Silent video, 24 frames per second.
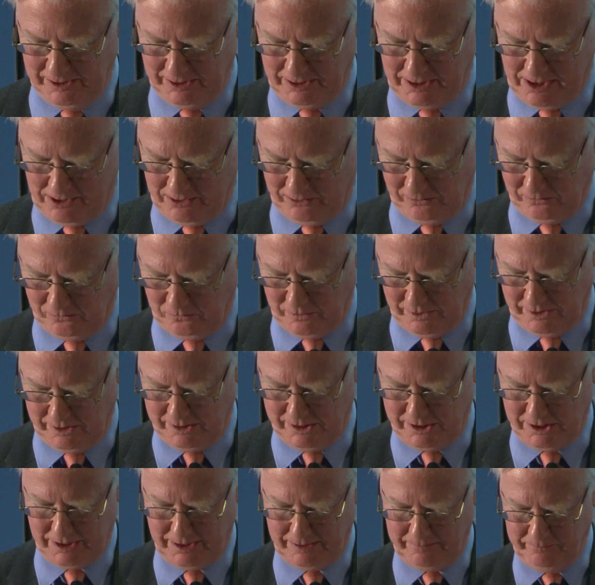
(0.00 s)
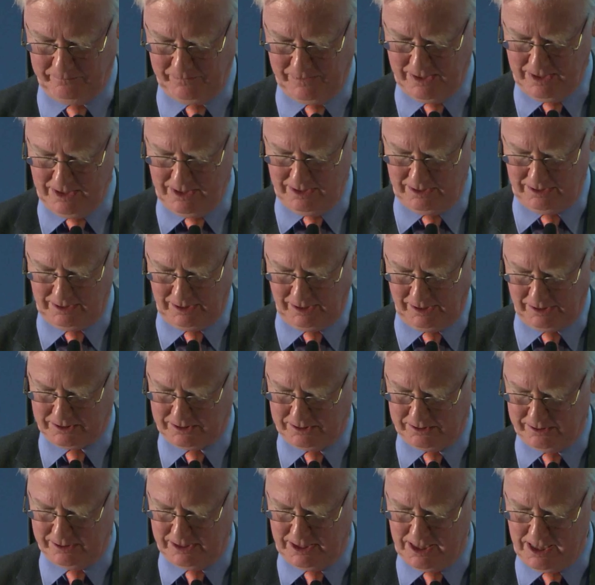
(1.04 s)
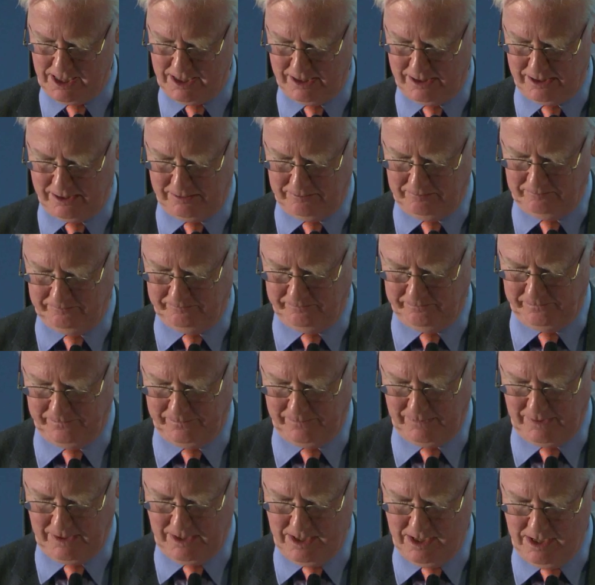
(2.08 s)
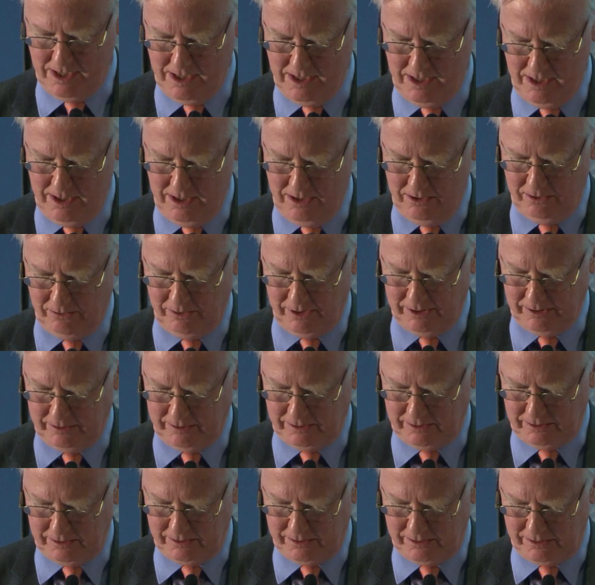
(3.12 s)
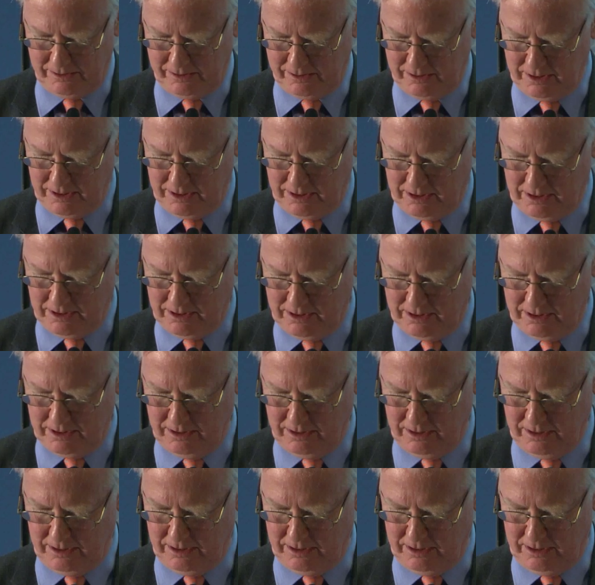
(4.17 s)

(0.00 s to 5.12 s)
account once I get to the end. Well, uh,